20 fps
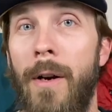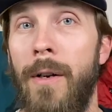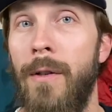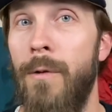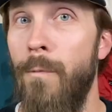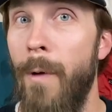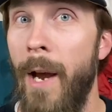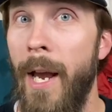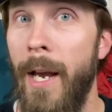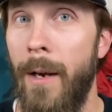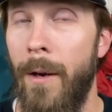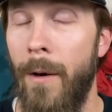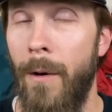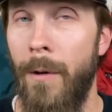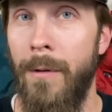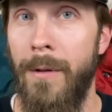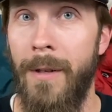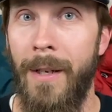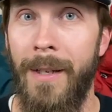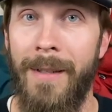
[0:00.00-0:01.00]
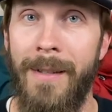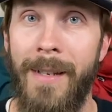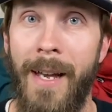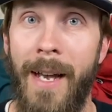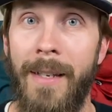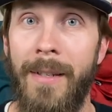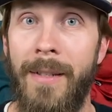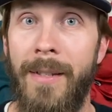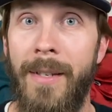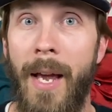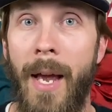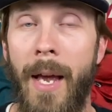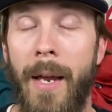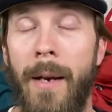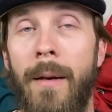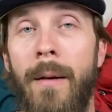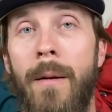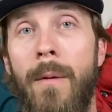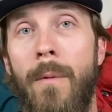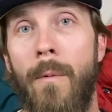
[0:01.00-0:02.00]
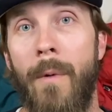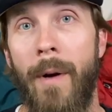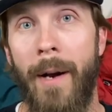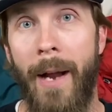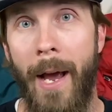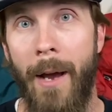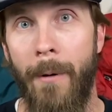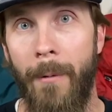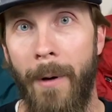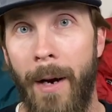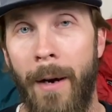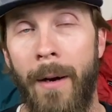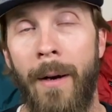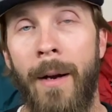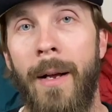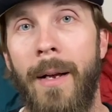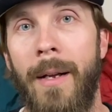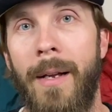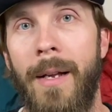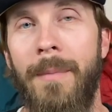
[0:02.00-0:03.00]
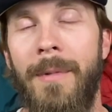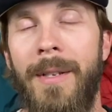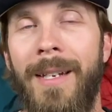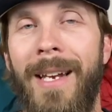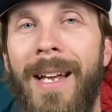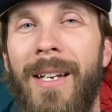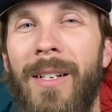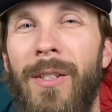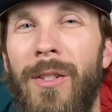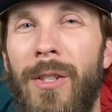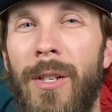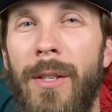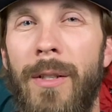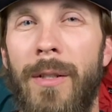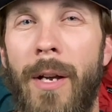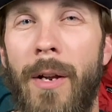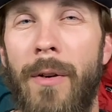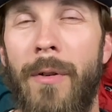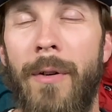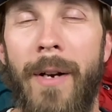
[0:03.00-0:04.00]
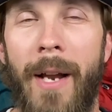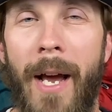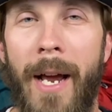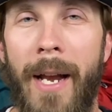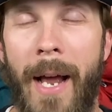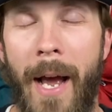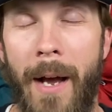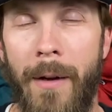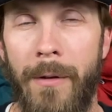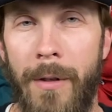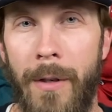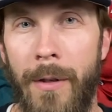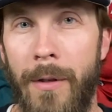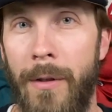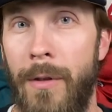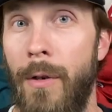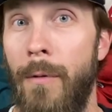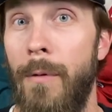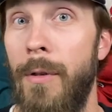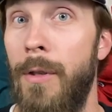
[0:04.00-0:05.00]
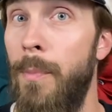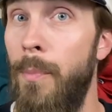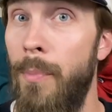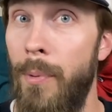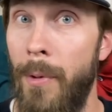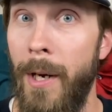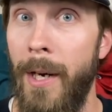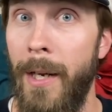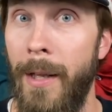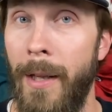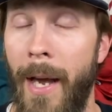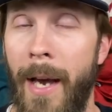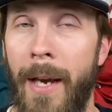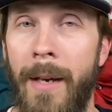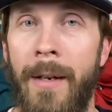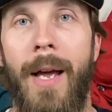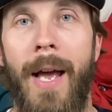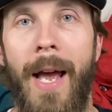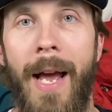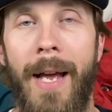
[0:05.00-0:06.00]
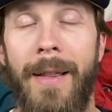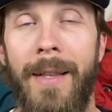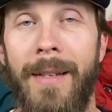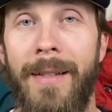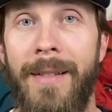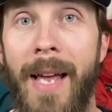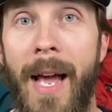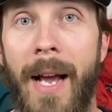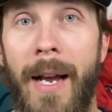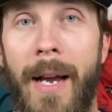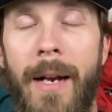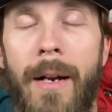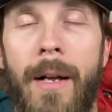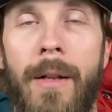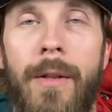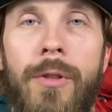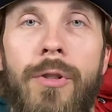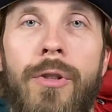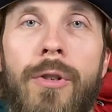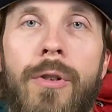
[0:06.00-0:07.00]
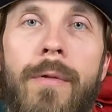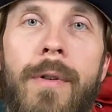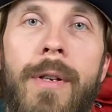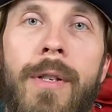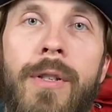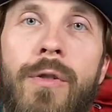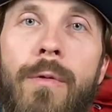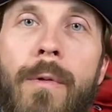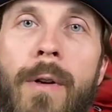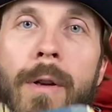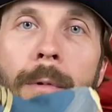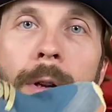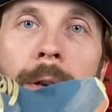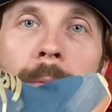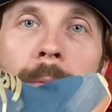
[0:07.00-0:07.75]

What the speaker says: as weight goes, a size 10, what I wear, comes in at just under 9 ounces, so it's pretty light. And the stack height on the shoe is 21